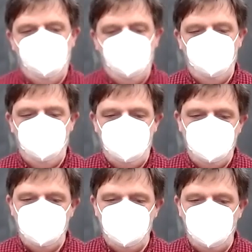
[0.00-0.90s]
you know,
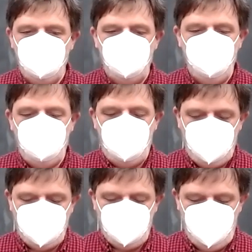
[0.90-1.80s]
historical
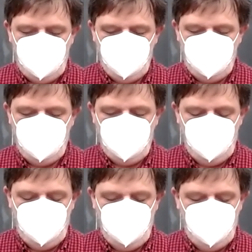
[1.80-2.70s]
facts,
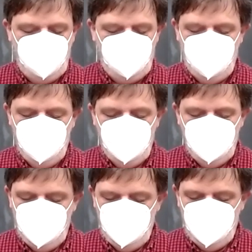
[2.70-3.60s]
whatever.
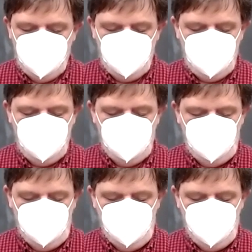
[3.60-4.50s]
Uh,
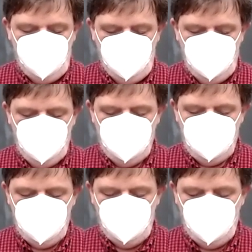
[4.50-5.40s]
um,
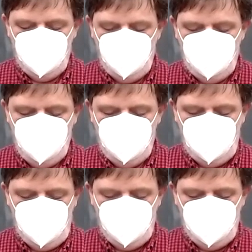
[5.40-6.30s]
so, you
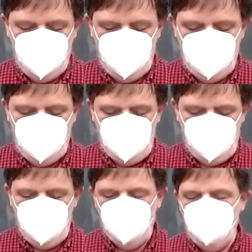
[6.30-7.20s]
know,
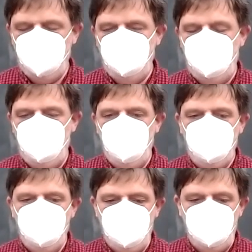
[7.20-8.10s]
if you look those up in
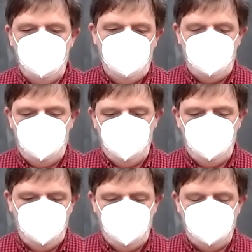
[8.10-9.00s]
Wikipedia, you
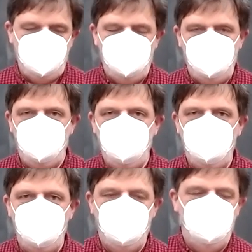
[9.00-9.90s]
know, cite
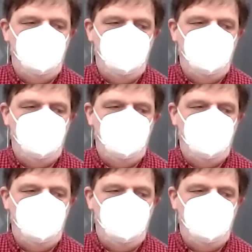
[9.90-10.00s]
Wikipedia,